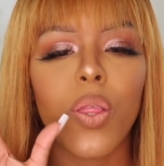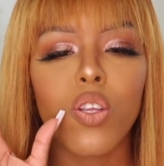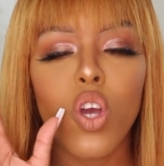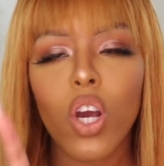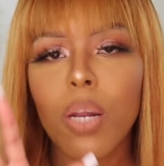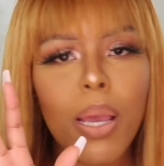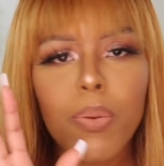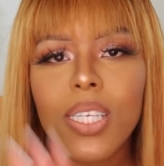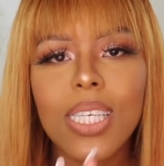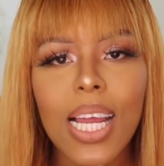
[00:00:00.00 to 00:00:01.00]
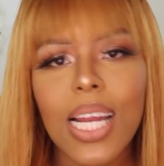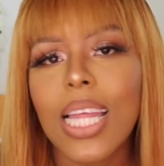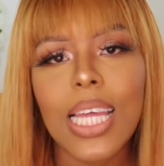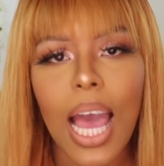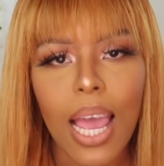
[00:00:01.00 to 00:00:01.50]
you're not going to be able to date
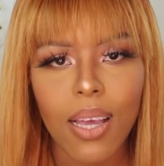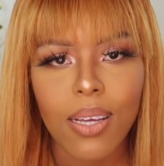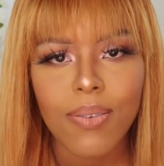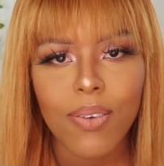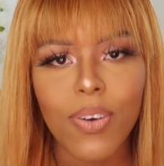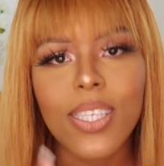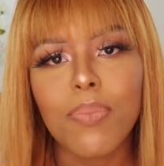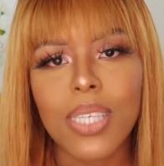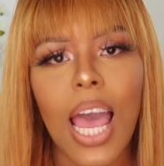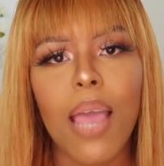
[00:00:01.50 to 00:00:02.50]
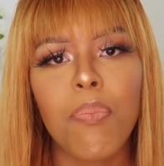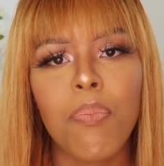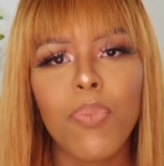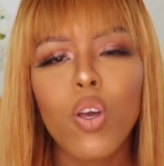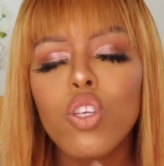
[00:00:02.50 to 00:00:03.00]
another guy for some time,
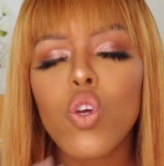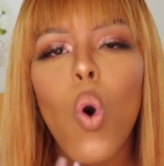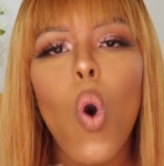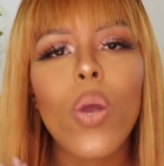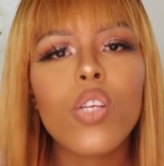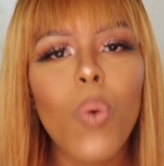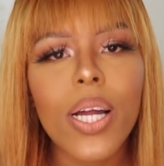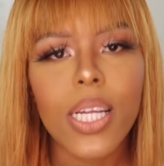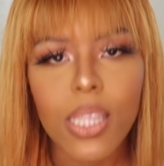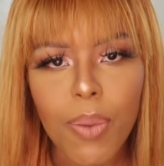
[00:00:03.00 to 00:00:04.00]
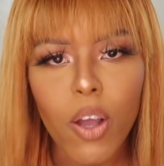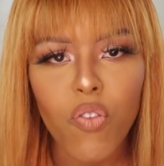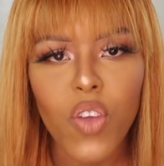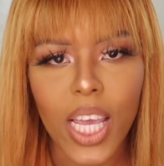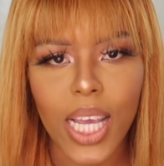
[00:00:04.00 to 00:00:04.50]
because you'll always wonder in the back of
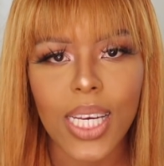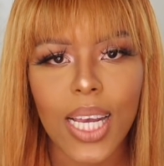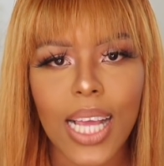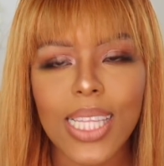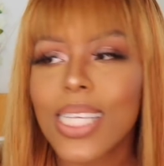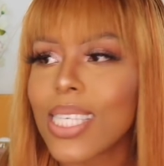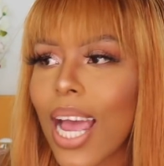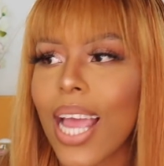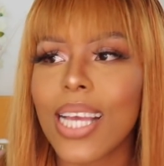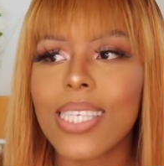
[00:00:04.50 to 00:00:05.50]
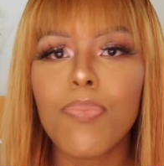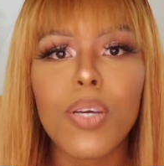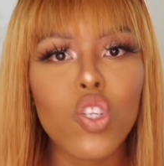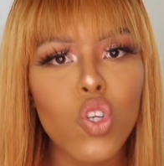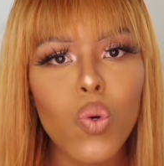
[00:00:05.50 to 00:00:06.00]
your head, like, this guy, is he
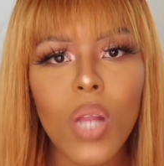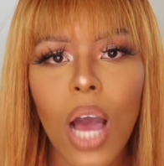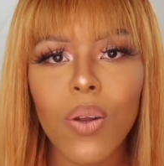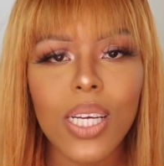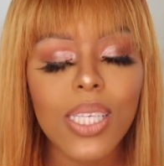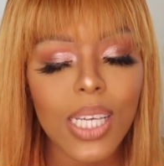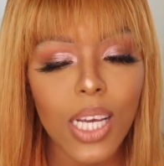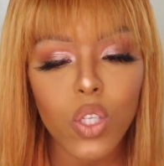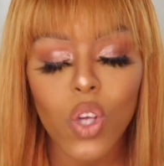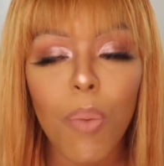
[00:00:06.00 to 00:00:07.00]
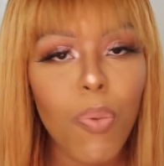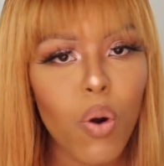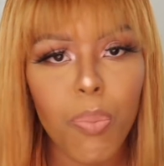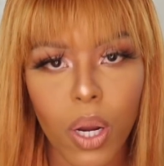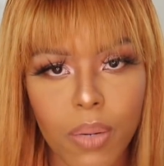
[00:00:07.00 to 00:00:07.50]
being chewed out? Is he a top or a
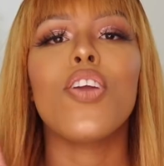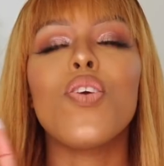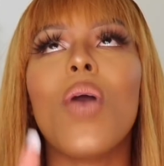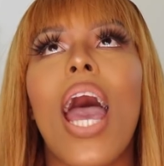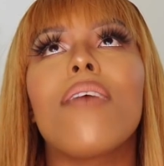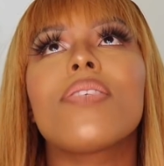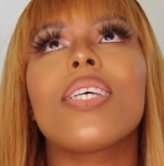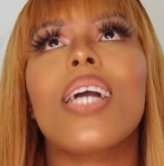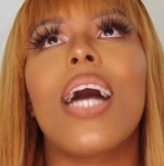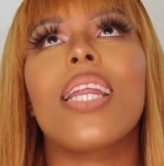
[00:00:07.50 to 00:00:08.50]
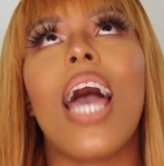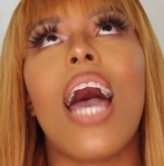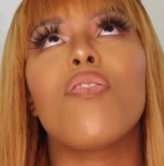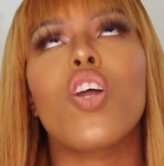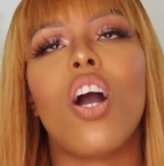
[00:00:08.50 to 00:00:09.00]
bottom? You have to kind of
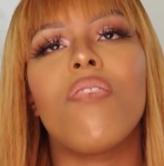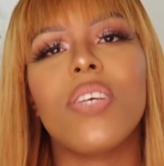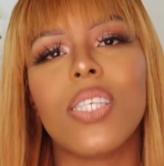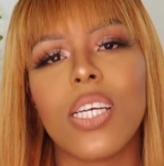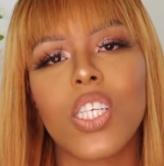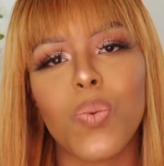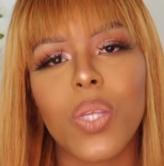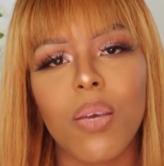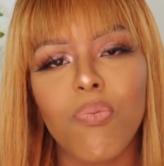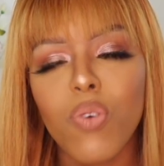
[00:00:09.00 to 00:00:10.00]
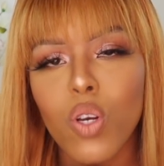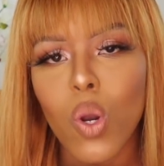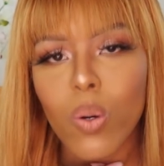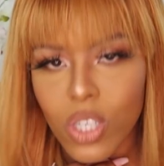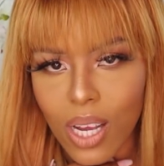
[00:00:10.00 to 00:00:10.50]
have the conversation with him for
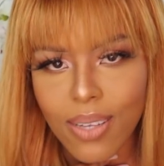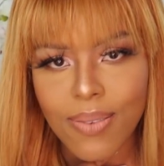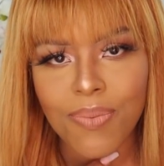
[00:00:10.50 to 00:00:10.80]
closure.